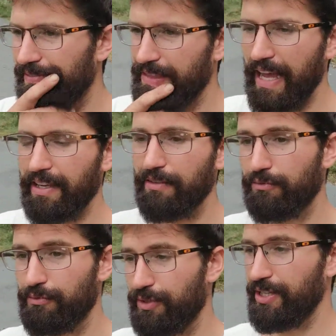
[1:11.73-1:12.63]
that
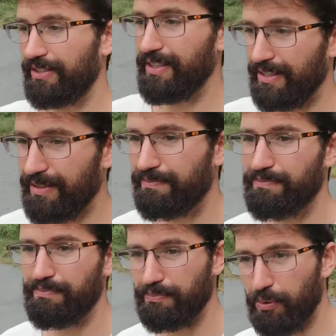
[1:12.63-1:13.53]
can really
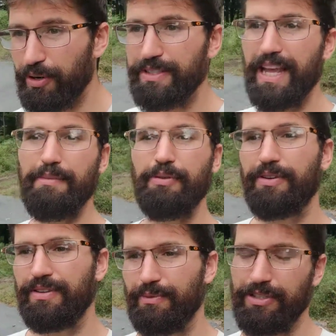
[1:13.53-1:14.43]
put a damper,
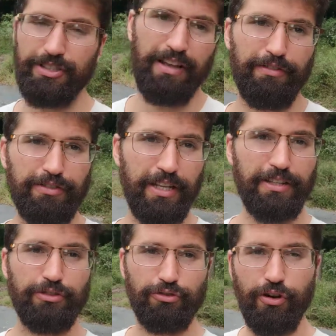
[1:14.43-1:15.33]
and we just have to stay
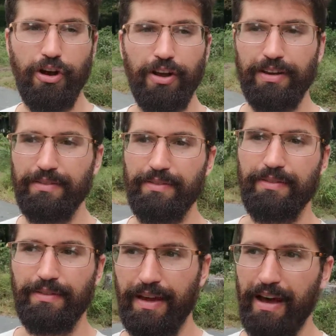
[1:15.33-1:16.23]
strong and
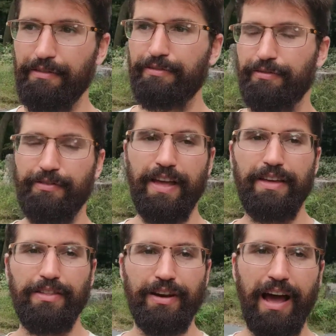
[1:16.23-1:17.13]
have
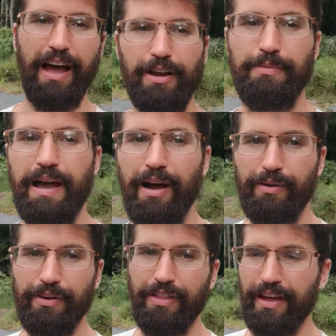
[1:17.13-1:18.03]
faith in a higher
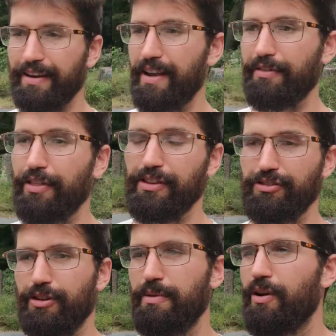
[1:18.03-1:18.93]
power that everything's
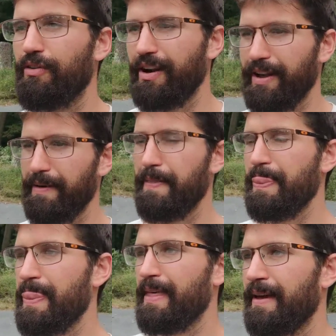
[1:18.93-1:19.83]
going to be all right.
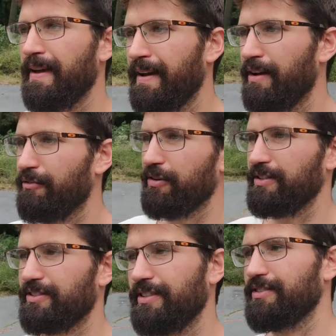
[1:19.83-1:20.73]
For
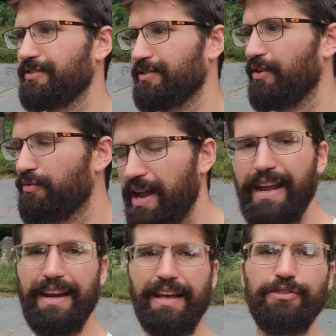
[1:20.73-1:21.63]
instance, the
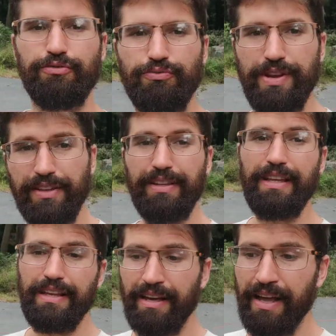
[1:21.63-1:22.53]
rain has
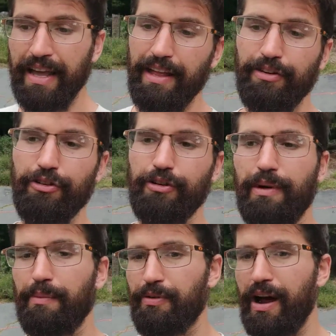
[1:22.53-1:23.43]
really hindered
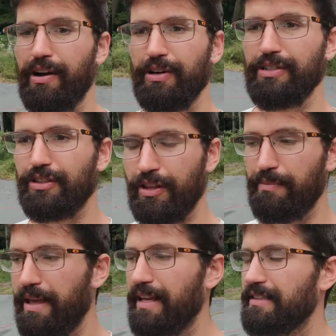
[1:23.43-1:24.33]
my progress on the
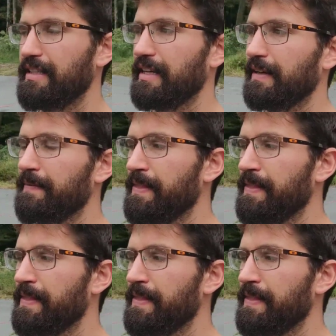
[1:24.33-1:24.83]
painting.